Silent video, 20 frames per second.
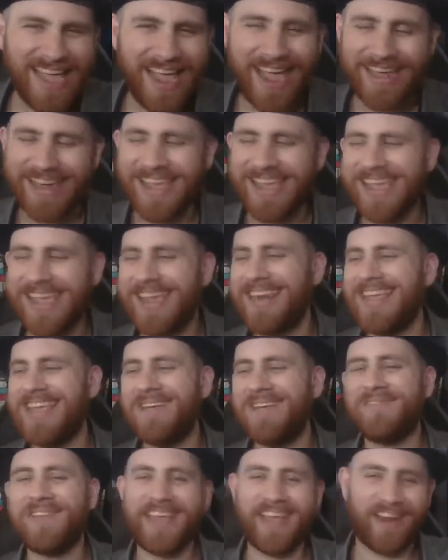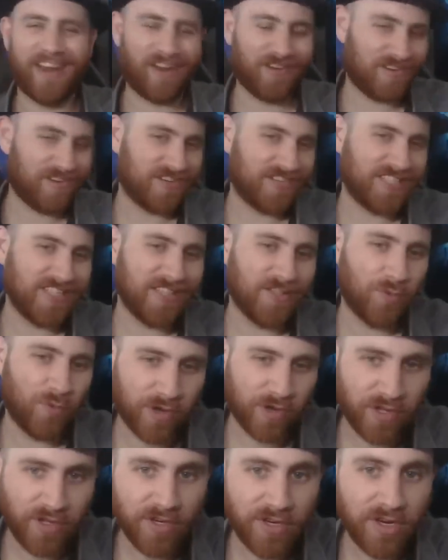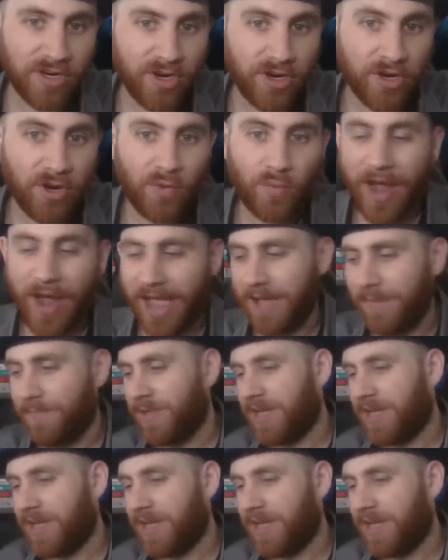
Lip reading: and any of the characters in the world, right?